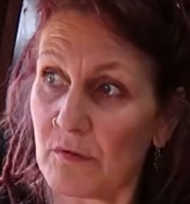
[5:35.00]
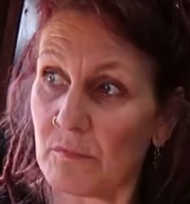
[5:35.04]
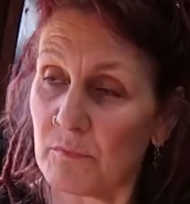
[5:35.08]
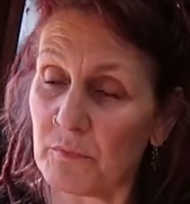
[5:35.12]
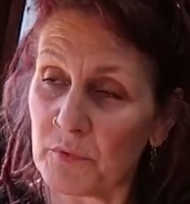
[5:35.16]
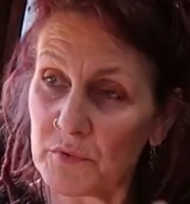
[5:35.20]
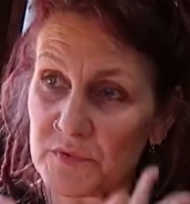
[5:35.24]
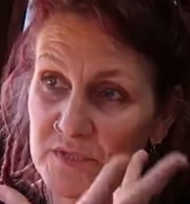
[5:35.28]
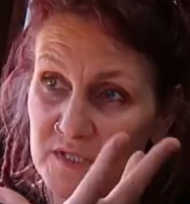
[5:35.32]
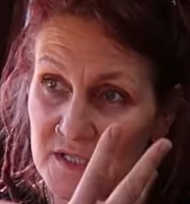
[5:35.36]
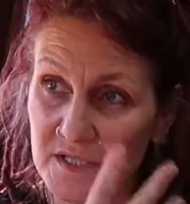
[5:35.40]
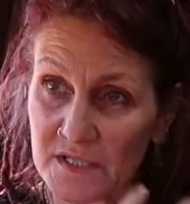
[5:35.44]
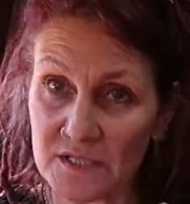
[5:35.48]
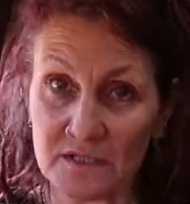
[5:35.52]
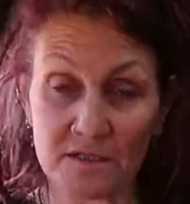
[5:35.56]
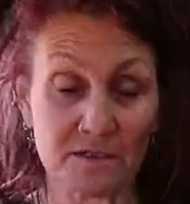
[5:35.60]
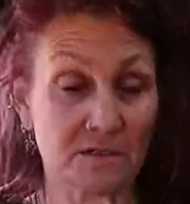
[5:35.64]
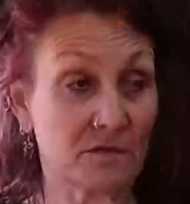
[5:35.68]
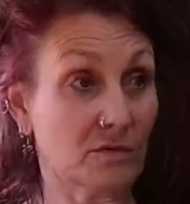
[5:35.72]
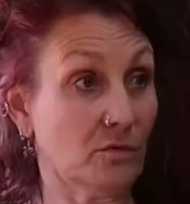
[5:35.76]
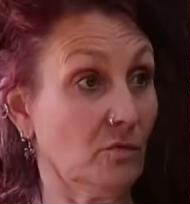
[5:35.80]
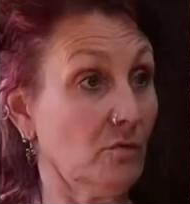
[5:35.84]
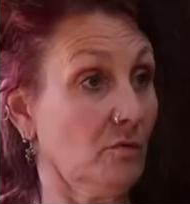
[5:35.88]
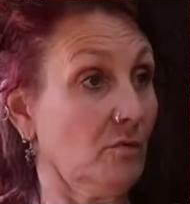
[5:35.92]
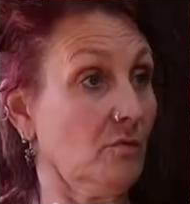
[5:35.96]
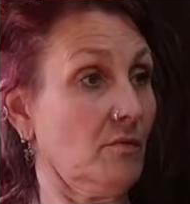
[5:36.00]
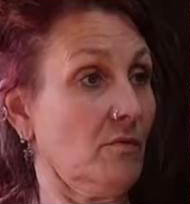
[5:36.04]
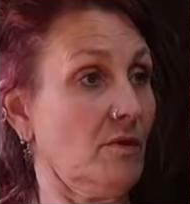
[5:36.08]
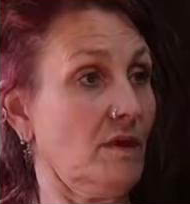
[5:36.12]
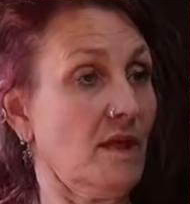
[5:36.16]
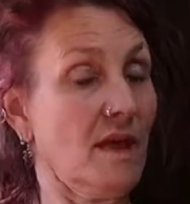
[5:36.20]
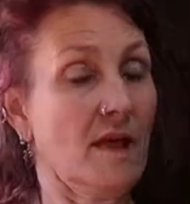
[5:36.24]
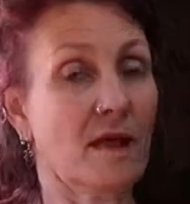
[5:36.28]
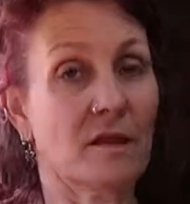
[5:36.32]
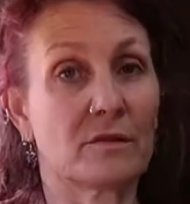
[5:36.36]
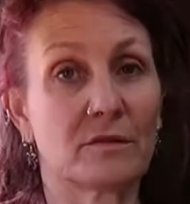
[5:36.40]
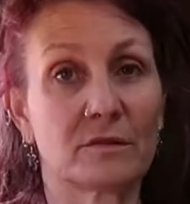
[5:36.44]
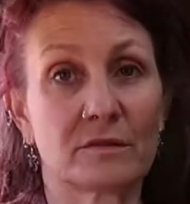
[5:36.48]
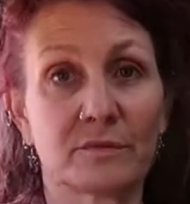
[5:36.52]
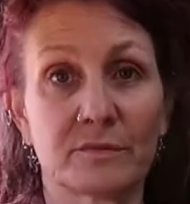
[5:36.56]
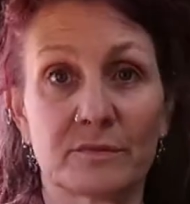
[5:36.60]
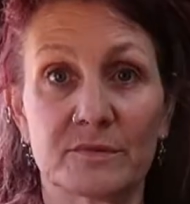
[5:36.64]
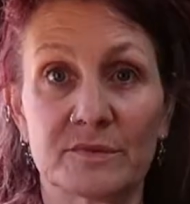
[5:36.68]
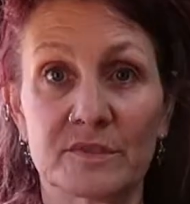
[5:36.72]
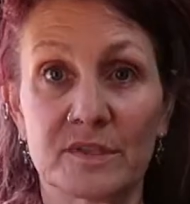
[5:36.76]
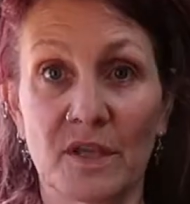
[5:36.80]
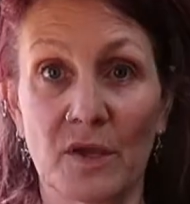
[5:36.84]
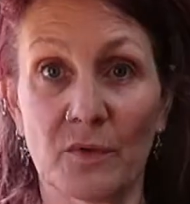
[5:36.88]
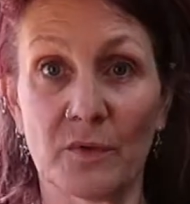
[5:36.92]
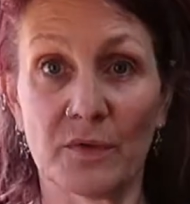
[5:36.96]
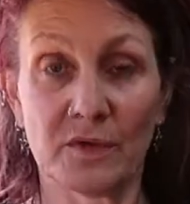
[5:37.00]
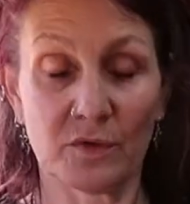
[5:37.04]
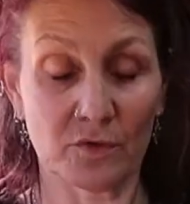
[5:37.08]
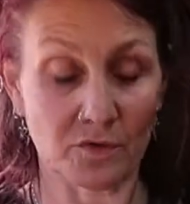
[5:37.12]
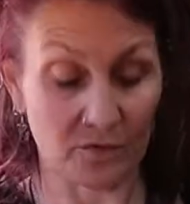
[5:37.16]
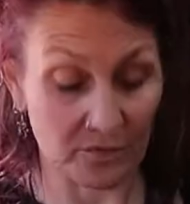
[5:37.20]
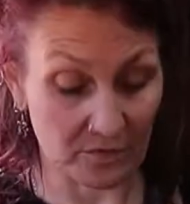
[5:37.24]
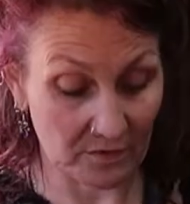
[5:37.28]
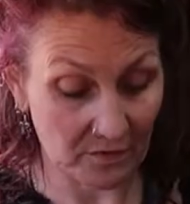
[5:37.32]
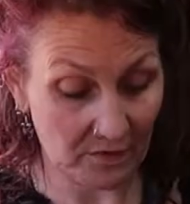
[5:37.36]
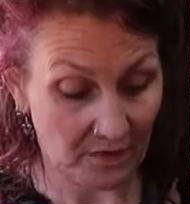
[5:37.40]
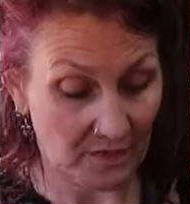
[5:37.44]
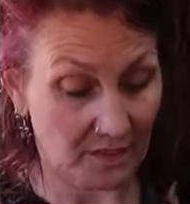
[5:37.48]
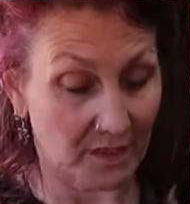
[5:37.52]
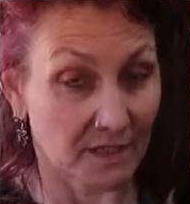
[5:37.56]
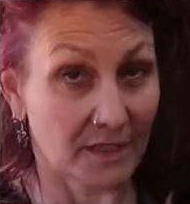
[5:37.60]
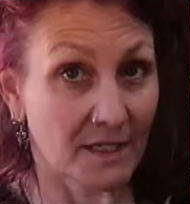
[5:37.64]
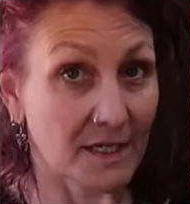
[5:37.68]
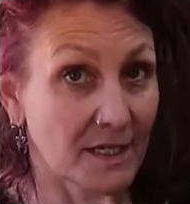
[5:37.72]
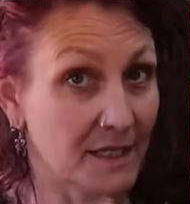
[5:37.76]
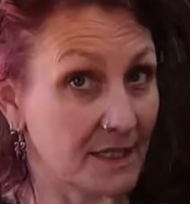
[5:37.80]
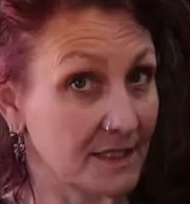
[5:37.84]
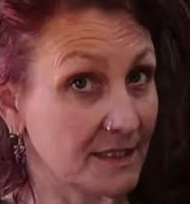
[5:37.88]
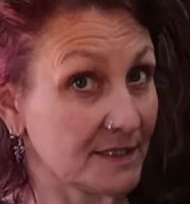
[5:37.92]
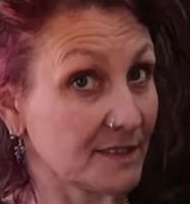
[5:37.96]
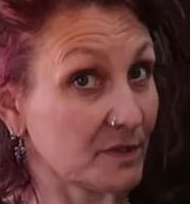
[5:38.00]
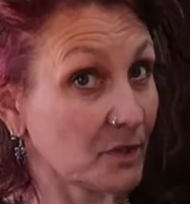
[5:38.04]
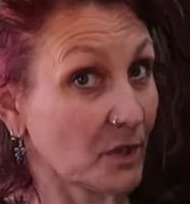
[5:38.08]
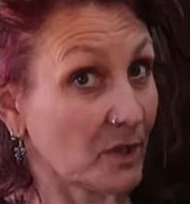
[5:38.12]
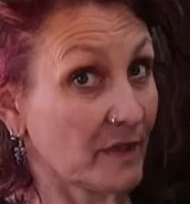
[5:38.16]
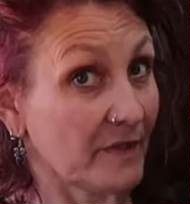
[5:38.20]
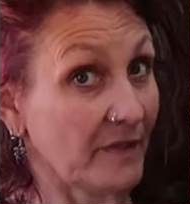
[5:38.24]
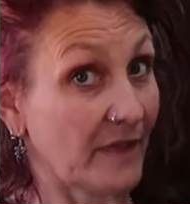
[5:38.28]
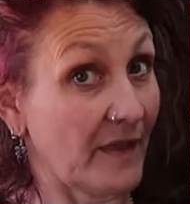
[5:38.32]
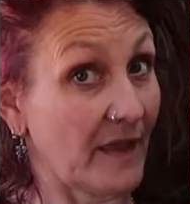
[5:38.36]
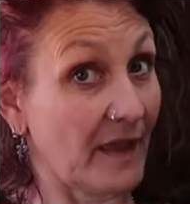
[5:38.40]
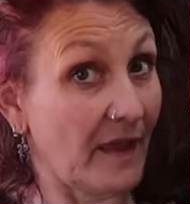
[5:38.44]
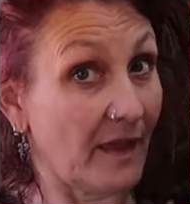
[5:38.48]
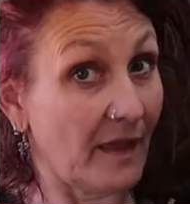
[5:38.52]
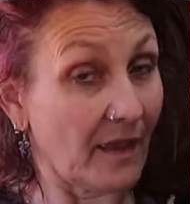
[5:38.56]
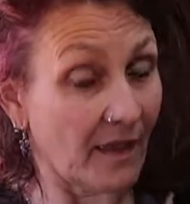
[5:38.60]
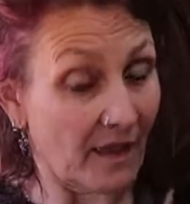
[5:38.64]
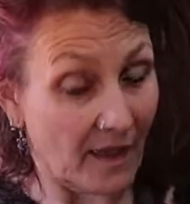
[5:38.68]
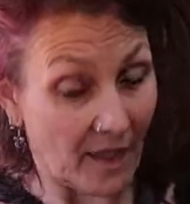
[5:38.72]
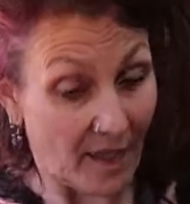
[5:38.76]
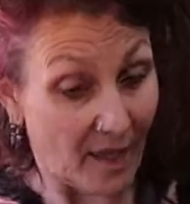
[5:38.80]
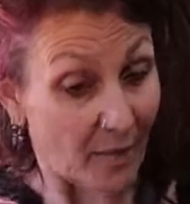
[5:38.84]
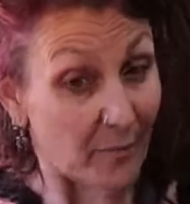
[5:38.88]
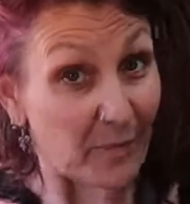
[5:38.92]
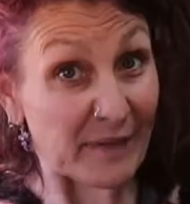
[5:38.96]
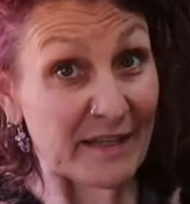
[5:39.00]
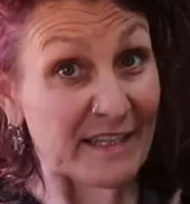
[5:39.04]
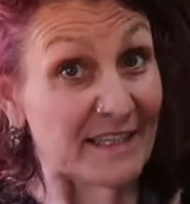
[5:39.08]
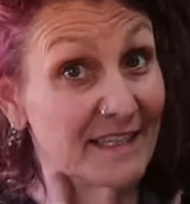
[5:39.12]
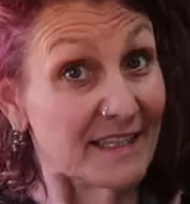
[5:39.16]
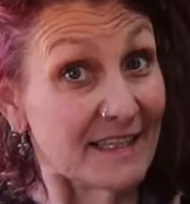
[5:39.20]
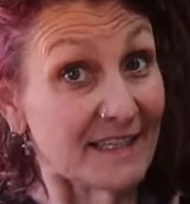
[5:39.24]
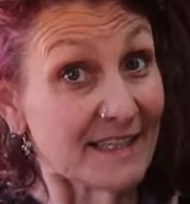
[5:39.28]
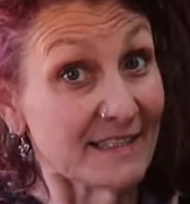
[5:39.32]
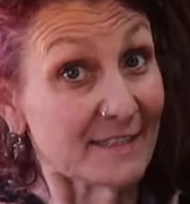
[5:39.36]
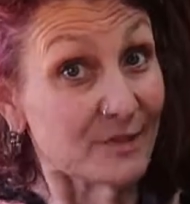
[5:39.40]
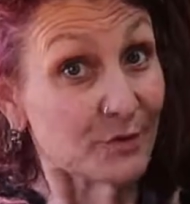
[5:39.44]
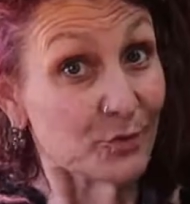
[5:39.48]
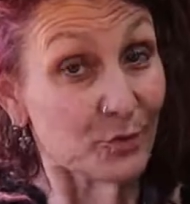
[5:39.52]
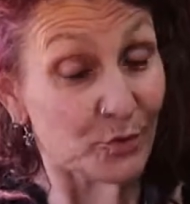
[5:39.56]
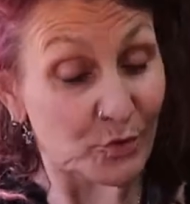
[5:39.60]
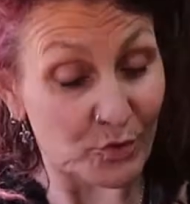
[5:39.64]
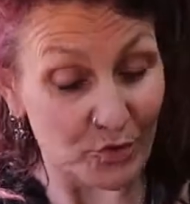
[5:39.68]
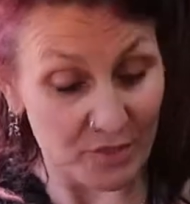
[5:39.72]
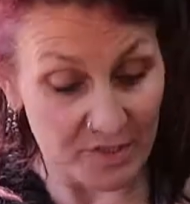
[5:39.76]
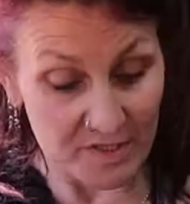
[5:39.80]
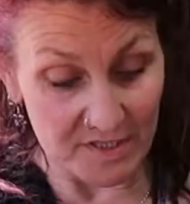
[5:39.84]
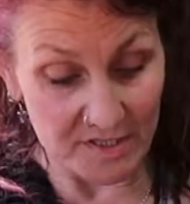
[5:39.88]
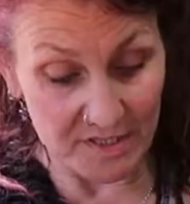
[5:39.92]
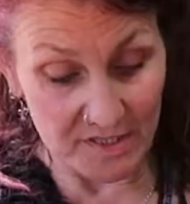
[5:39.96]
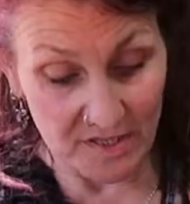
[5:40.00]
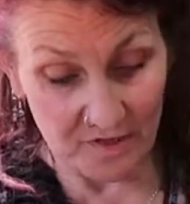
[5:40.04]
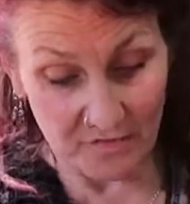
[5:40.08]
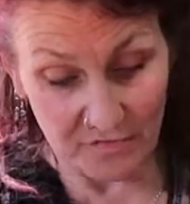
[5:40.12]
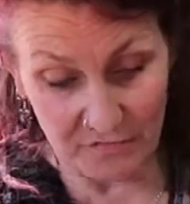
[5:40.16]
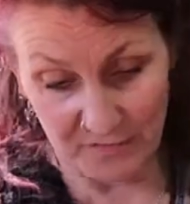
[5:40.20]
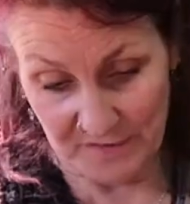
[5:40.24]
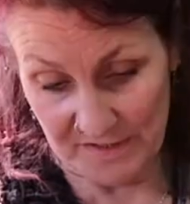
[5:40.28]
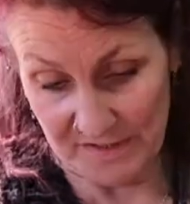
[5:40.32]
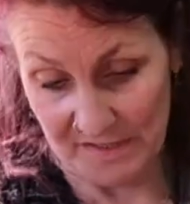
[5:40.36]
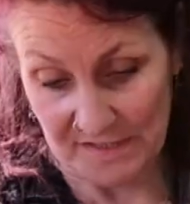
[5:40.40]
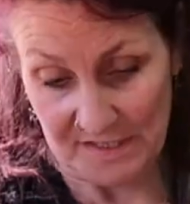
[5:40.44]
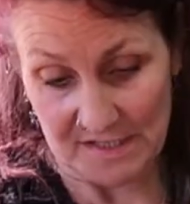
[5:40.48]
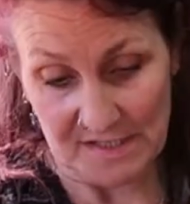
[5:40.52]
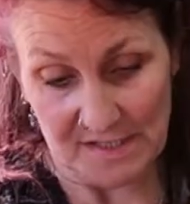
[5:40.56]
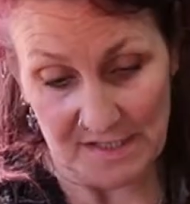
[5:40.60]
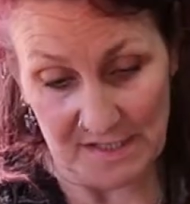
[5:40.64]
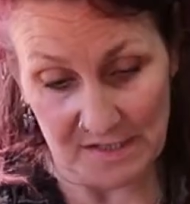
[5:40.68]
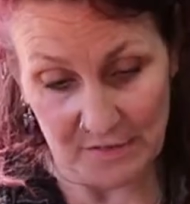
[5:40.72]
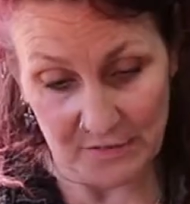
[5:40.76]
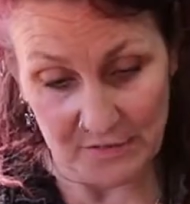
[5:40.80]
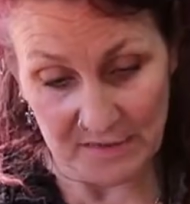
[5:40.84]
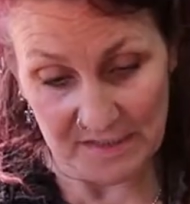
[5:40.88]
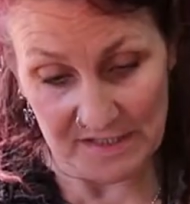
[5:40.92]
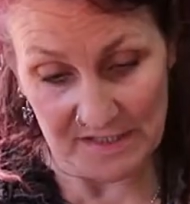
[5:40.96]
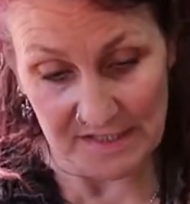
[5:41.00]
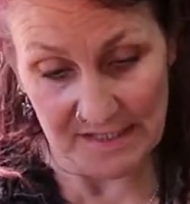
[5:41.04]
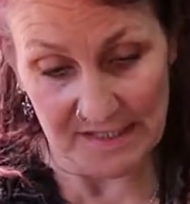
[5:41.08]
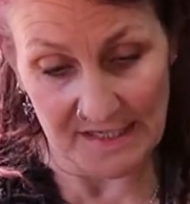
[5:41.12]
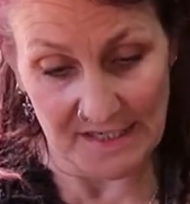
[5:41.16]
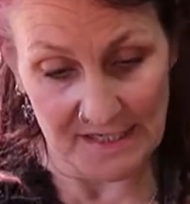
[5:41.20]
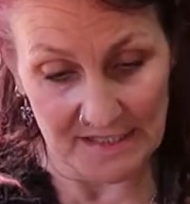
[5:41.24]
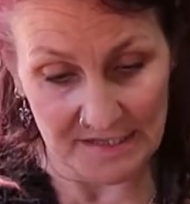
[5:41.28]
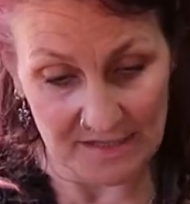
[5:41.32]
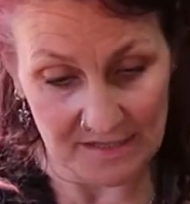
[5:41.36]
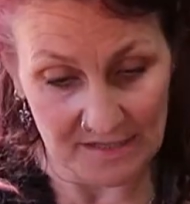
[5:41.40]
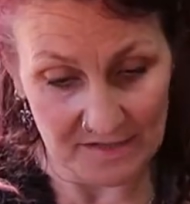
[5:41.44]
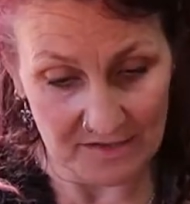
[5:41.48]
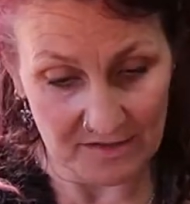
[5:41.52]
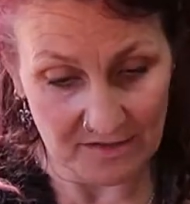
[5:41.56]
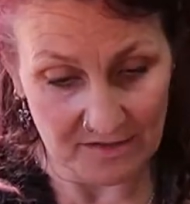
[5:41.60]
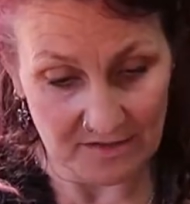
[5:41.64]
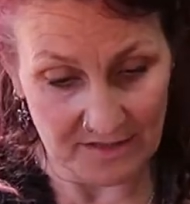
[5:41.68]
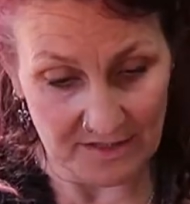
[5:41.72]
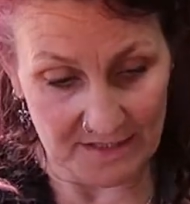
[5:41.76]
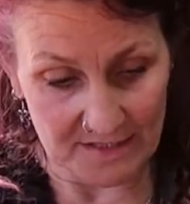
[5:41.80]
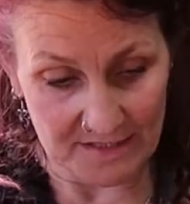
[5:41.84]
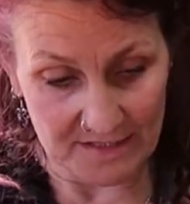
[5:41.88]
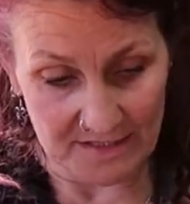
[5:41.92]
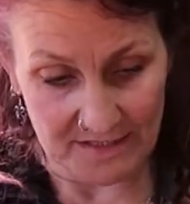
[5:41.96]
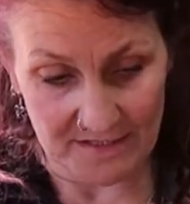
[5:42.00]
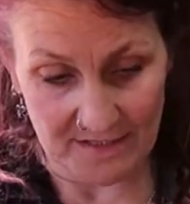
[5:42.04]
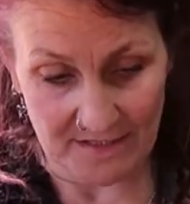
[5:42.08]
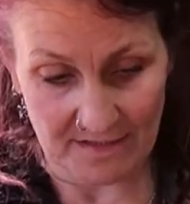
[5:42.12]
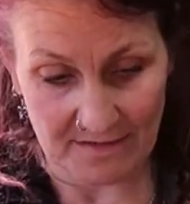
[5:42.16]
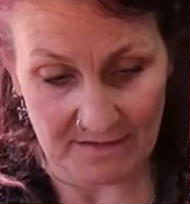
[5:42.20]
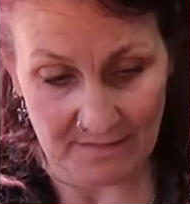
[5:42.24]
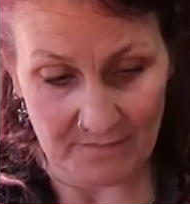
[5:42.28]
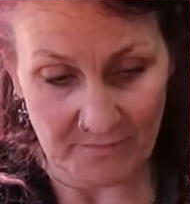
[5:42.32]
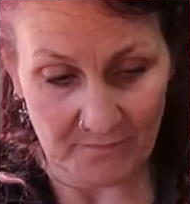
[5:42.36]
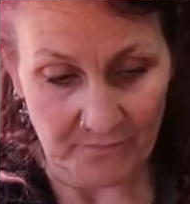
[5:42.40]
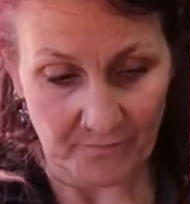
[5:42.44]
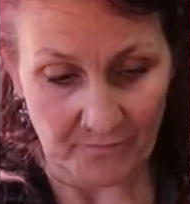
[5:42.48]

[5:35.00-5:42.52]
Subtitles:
body can sort of, oh hell, what's going on inside there. But it's all good stuff once it gets started and that.